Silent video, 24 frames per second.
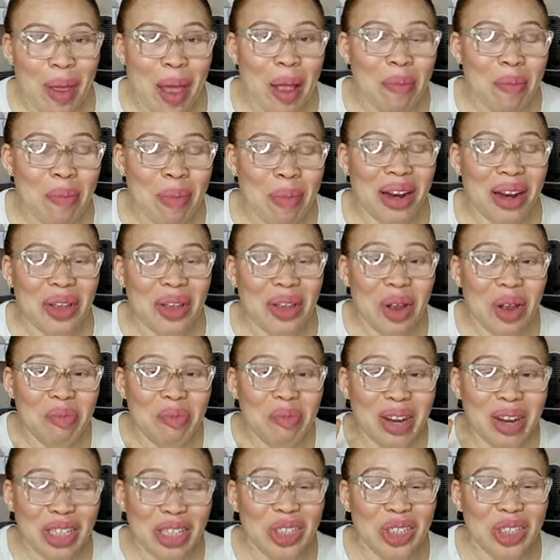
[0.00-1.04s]
Amen. God
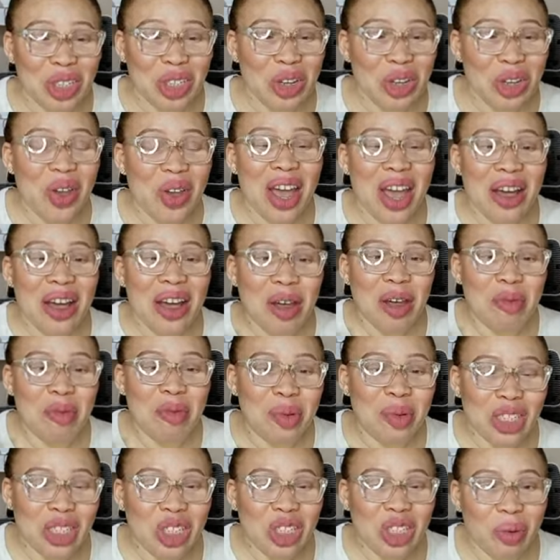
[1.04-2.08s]
bless you. God
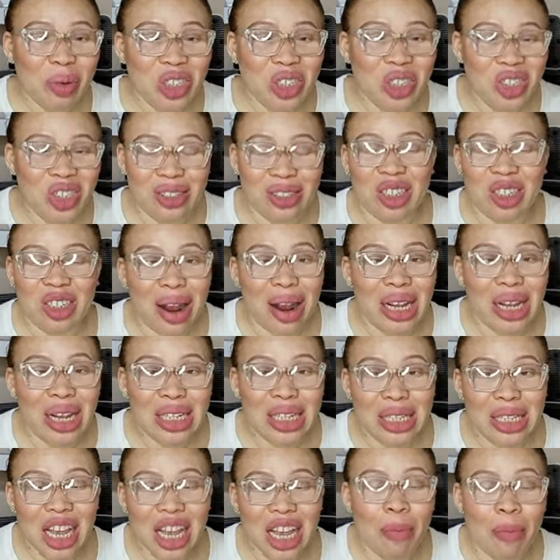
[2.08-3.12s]
bless you in Jesus' mighty
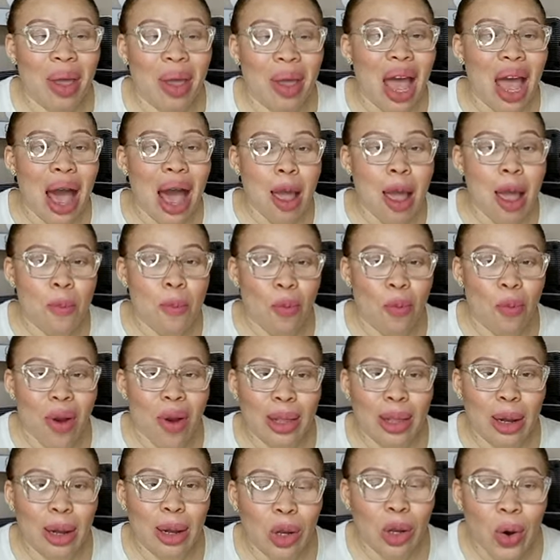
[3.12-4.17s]
name. I pray the
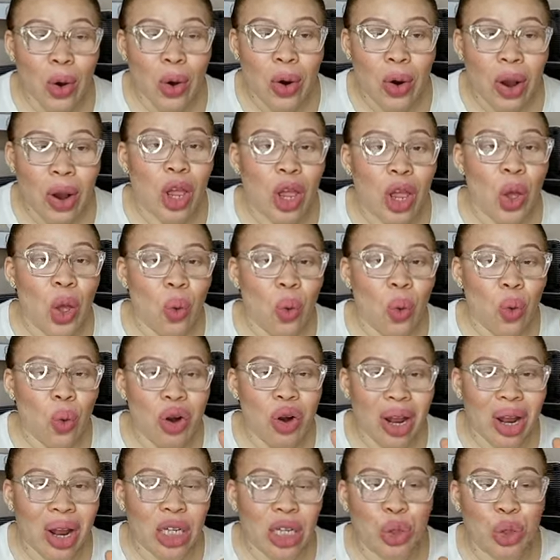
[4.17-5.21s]
Lord will
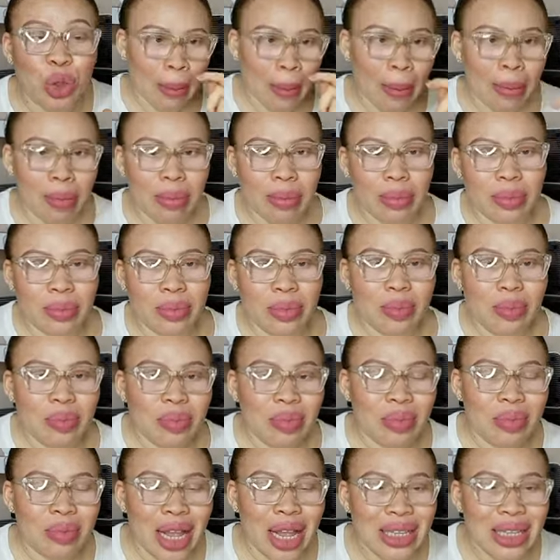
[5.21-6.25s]
grant you
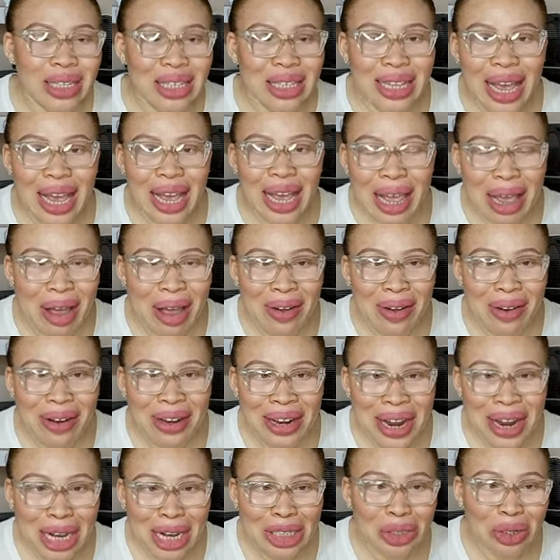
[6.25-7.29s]
and stay in
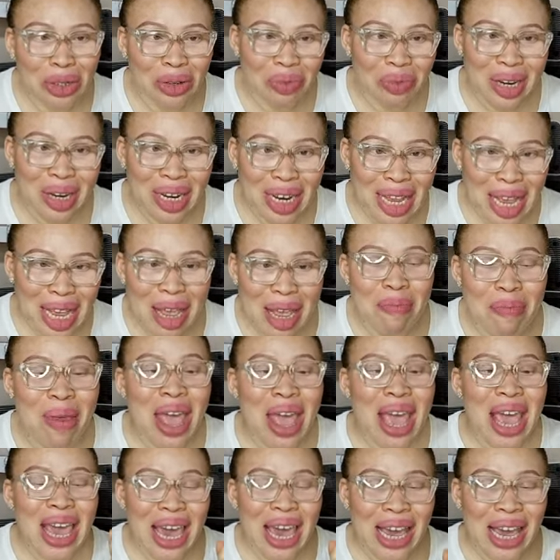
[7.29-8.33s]
connection with Him
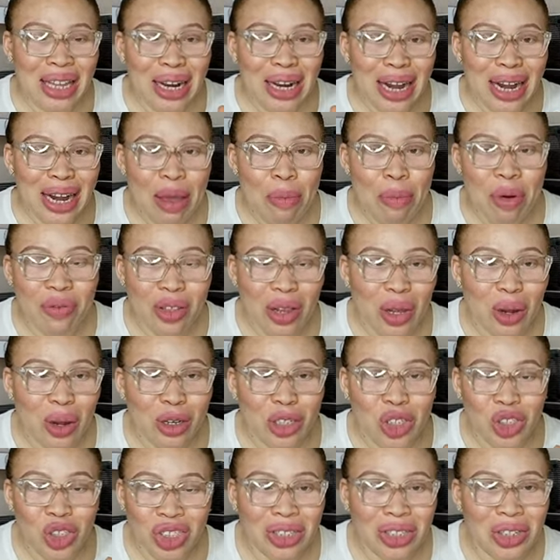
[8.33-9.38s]
in the name of the
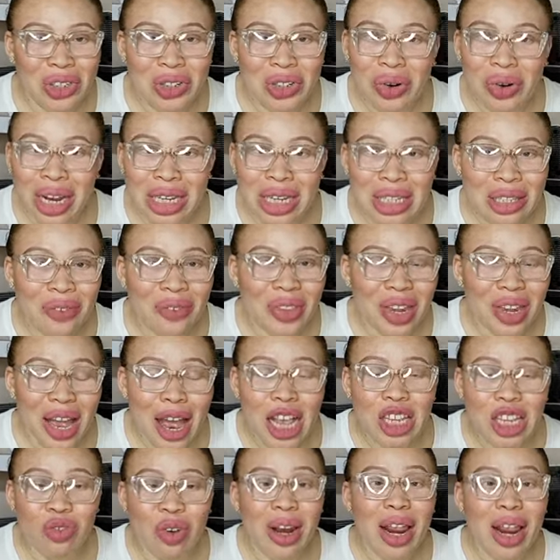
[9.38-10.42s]
Lord Jesus Christ of
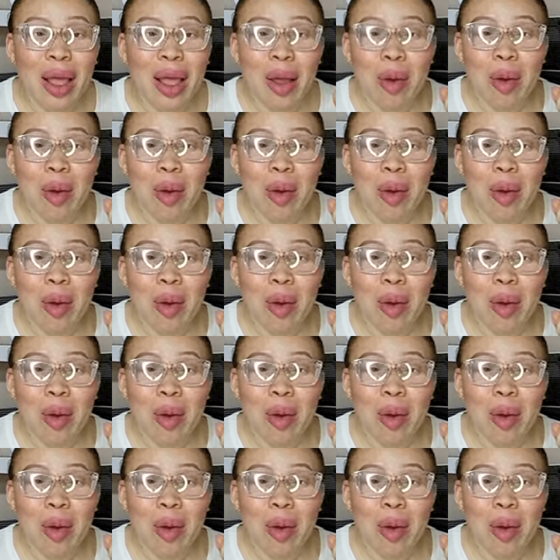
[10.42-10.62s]
Nazareth